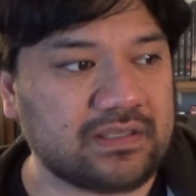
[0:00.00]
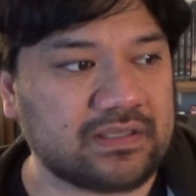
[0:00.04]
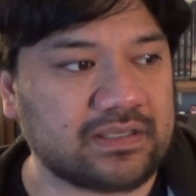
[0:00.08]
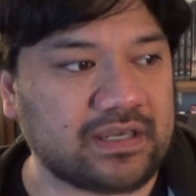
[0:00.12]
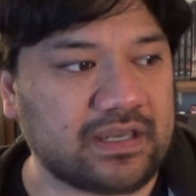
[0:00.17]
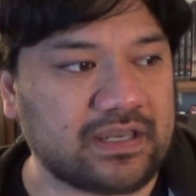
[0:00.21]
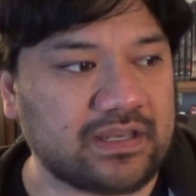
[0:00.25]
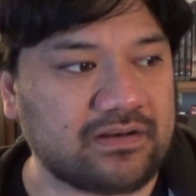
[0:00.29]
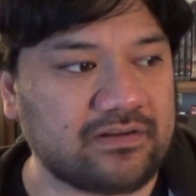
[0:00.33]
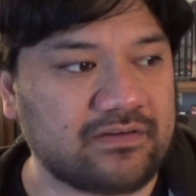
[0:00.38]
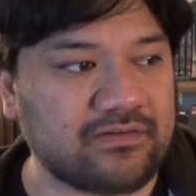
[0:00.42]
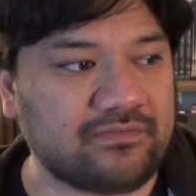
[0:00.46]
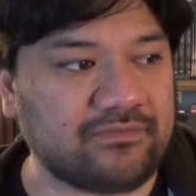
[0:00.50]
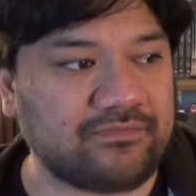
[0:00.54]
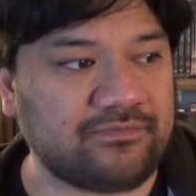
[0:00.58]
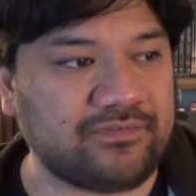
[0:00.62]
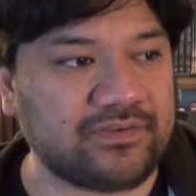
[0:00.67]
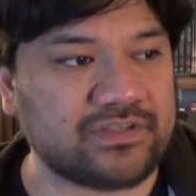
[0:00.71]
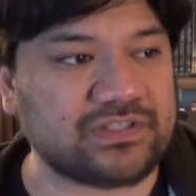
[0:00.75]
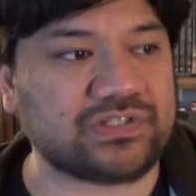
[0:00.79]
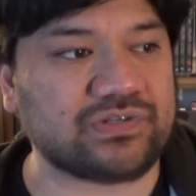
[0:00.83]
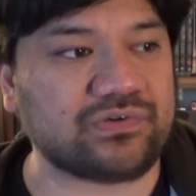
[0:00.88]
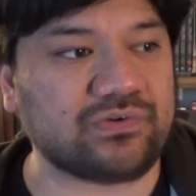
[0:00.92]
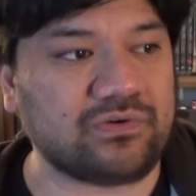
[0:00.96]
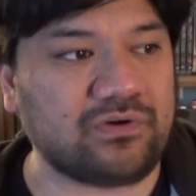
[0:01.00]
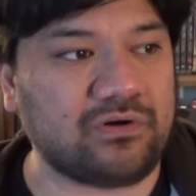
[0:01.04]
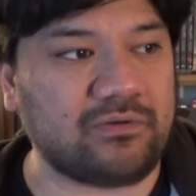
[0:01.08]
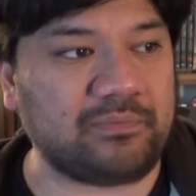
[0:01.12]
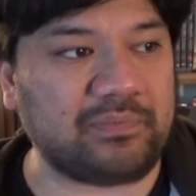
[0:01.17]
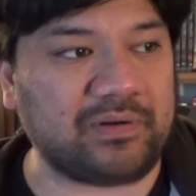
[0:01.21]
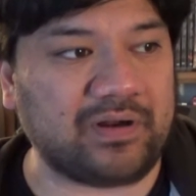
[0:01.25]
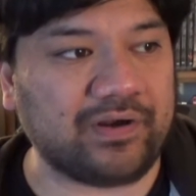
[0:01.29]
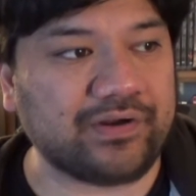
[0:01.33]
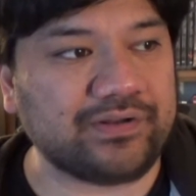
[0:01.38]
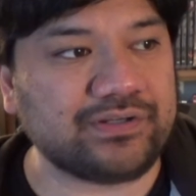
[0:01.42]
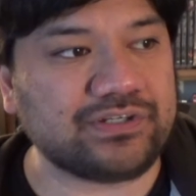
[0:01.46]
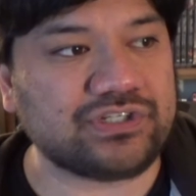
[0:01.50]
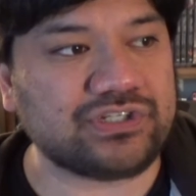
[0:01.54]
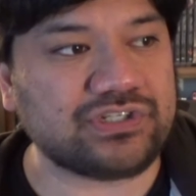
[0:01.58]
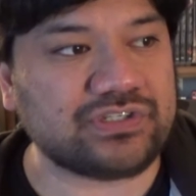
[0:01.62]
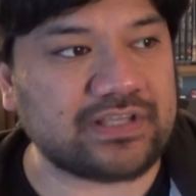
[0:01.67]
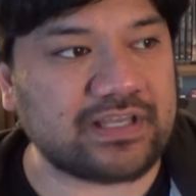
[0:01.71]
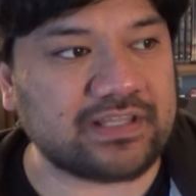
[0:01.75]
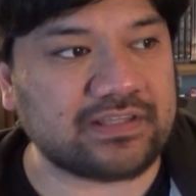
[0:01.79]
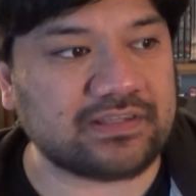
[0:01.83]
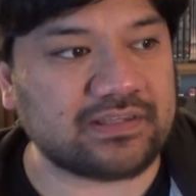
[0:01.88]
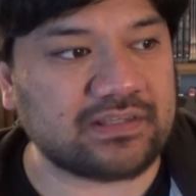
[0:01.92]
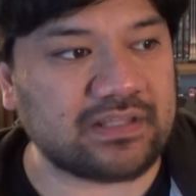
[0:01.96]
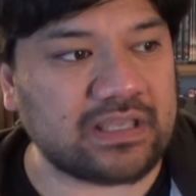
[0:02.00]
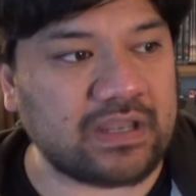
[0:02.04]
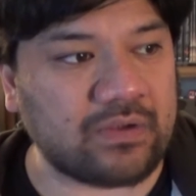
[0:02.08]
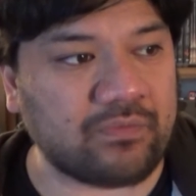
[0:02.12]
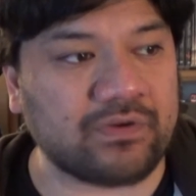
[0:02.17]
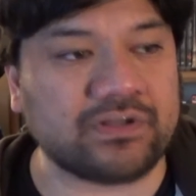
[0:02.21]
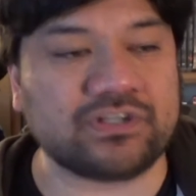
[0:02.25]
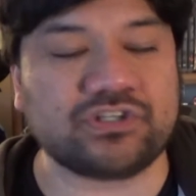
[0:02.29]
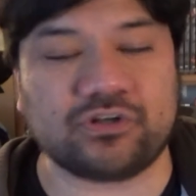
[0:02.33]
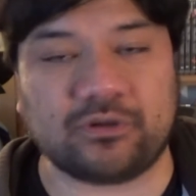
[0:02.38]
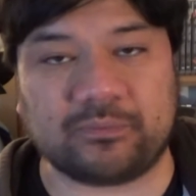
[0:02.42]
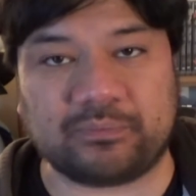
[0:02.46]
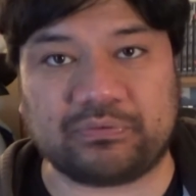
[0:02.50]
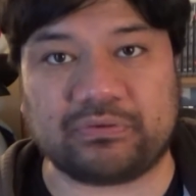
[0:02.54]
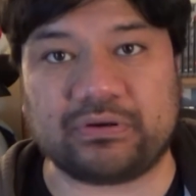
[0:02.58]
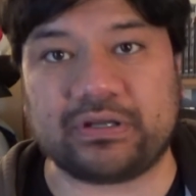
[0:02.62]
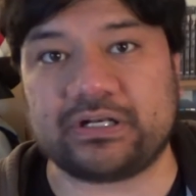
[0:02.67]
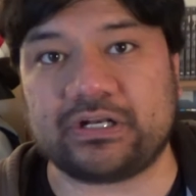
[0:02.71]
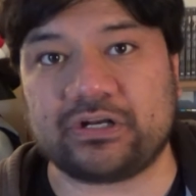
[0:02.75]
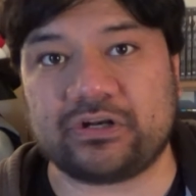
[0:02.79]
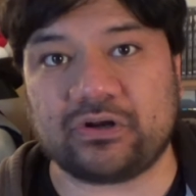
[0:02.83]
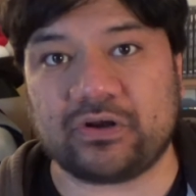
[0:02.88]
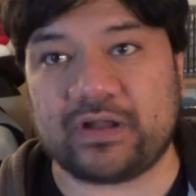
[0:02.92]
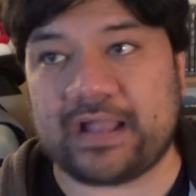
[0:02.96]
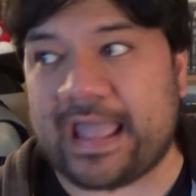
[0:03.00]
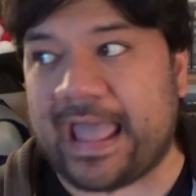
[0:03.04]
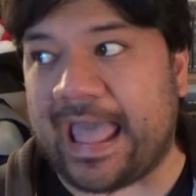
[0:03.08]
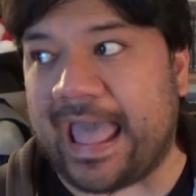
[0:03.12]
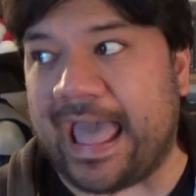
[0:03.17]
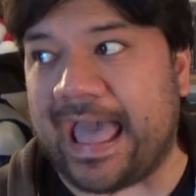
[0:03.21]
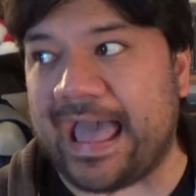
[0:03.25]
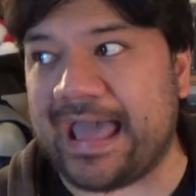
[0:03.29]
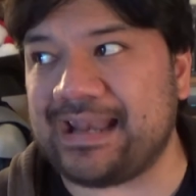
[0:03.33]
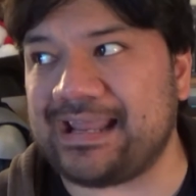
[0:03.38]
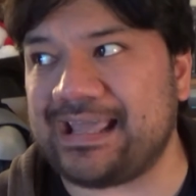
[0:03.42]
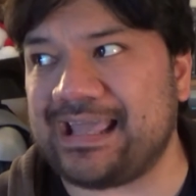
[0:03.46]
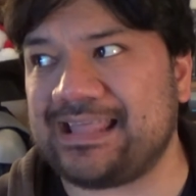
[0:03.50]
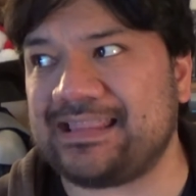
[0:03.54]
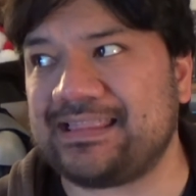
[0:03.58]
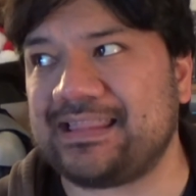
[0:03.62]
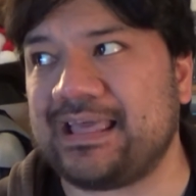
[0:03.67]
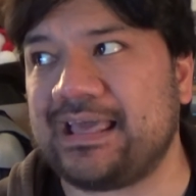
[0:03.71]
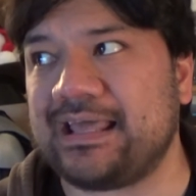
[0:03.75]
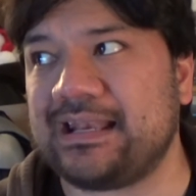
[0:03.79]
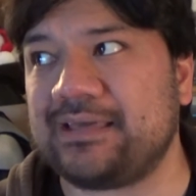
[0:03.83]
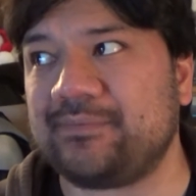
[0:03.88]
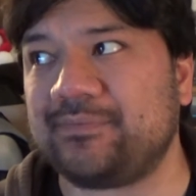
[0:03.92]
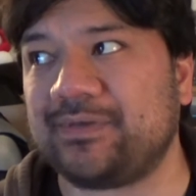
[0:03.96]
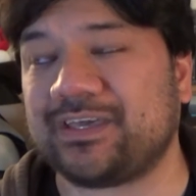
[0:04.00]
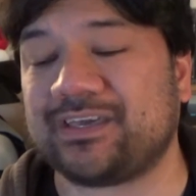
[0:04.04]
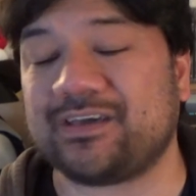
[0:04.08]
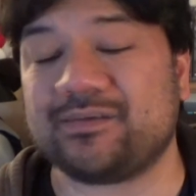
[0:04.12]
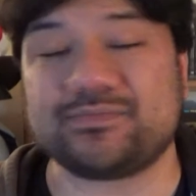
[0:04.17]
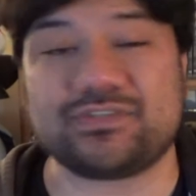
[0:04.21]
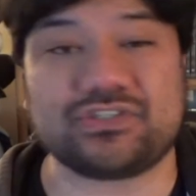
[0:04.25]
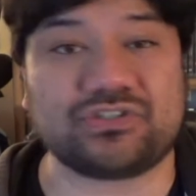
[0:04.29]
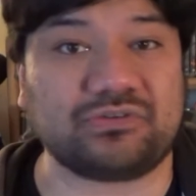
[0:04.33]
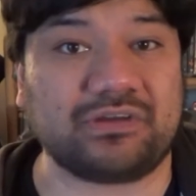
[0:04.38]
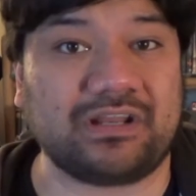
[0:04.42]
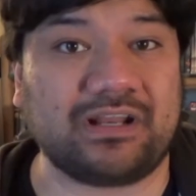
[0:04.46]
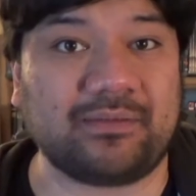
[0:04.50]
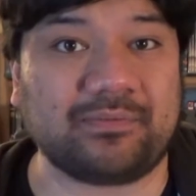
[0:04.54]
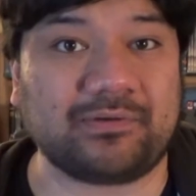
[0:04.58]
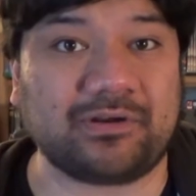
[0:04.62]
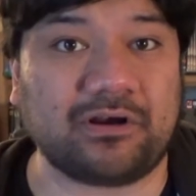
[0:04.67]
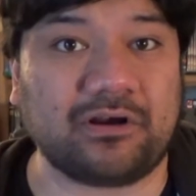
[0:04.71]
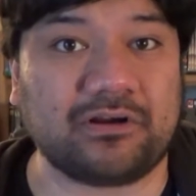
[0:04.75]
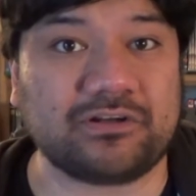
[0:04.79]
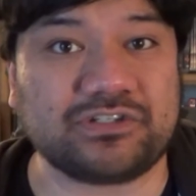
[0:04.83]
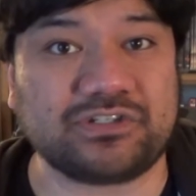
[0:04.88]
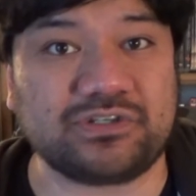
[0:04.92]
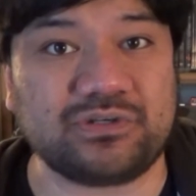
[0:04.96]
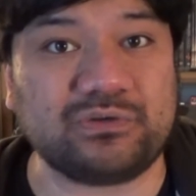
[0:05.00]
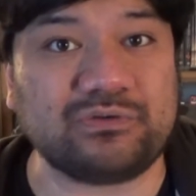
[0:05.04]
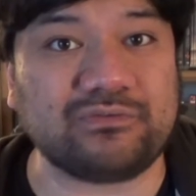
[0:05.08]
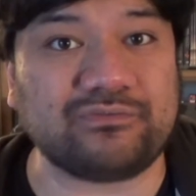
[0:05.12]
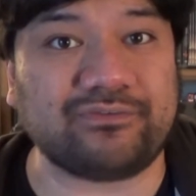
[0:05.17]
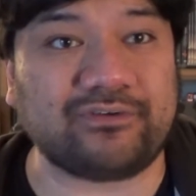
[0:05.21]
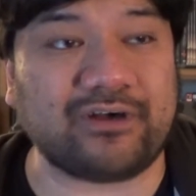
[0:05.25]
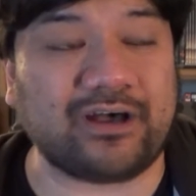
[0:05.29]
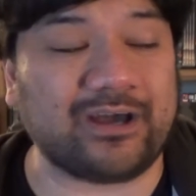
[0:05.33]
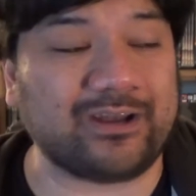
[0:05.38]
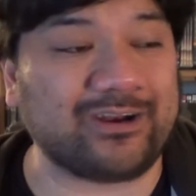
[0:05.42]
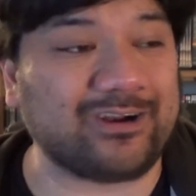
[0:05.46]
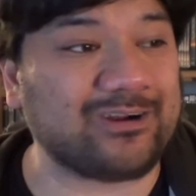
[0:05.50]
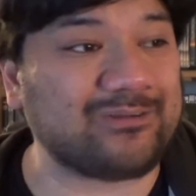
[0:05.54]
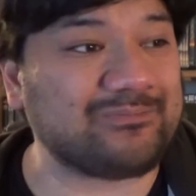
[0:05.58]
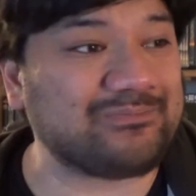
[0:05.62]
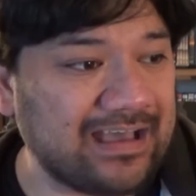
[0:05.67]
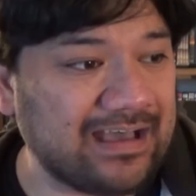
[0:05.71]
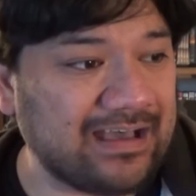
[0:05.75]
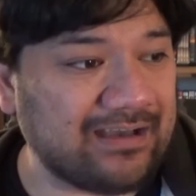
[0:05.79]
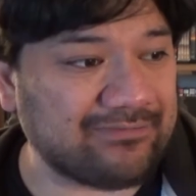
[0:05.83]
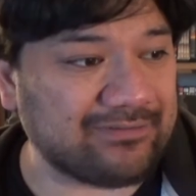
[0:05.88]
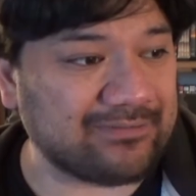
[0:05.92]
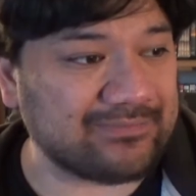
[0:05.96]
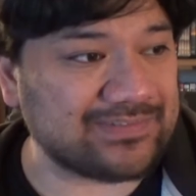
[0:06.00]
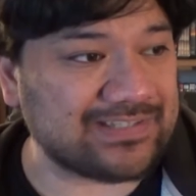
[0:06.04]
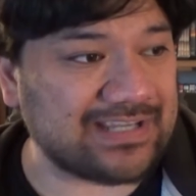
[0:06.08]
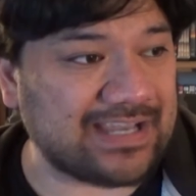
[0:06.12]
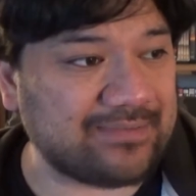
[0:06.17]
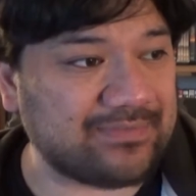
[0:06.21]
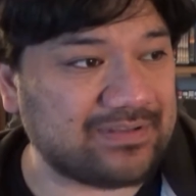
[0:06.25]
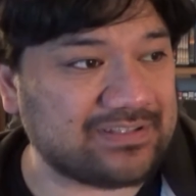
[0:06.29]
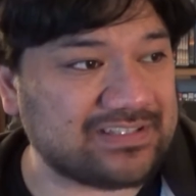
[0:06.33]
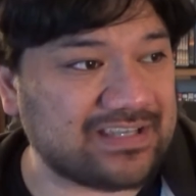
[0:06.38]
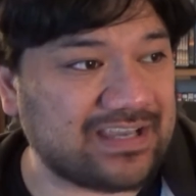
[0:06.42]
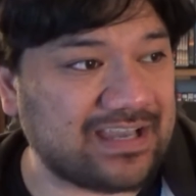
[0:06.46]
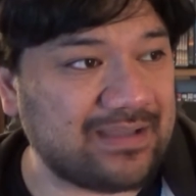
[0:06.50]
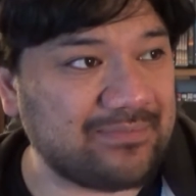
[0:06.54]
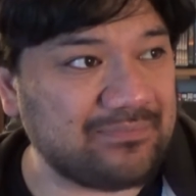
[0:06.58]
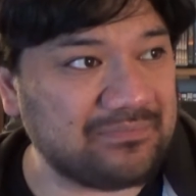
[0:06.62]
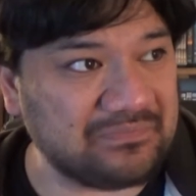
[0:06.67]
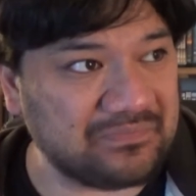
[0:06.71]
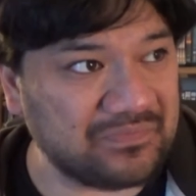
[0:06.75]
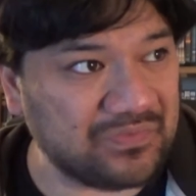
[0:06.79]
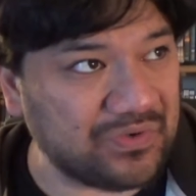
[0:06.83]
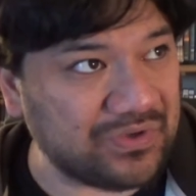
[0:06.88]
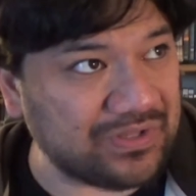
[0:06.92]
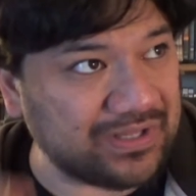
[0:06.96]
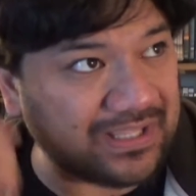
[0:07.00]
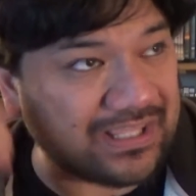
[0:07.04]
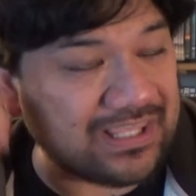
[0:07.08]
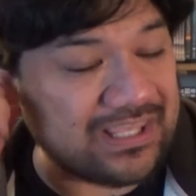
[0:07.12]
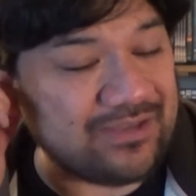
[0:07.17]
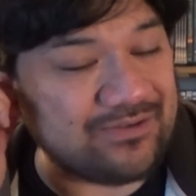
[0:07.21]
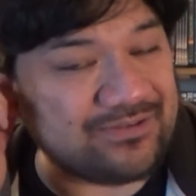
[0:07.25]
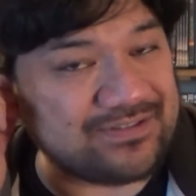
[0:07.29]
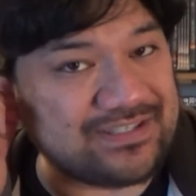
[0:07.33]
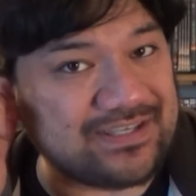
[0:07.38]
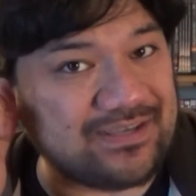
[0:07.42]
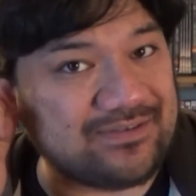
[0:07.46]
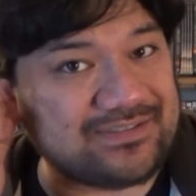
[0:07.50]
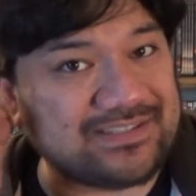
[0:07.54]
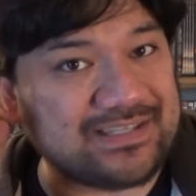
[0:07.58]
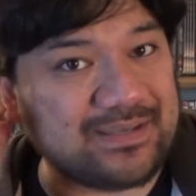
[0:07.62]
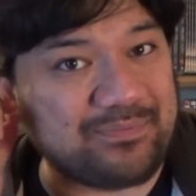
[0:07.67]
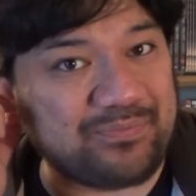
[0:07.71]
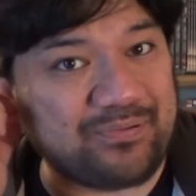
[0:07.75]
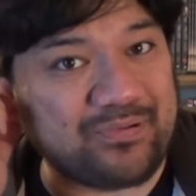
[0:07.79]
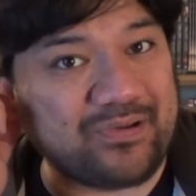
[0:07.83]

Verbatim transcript: kind of visceral punch that the original Predator had, and then it becomes straight up cartoon fodder uh, from time to time with a cutesy cutesy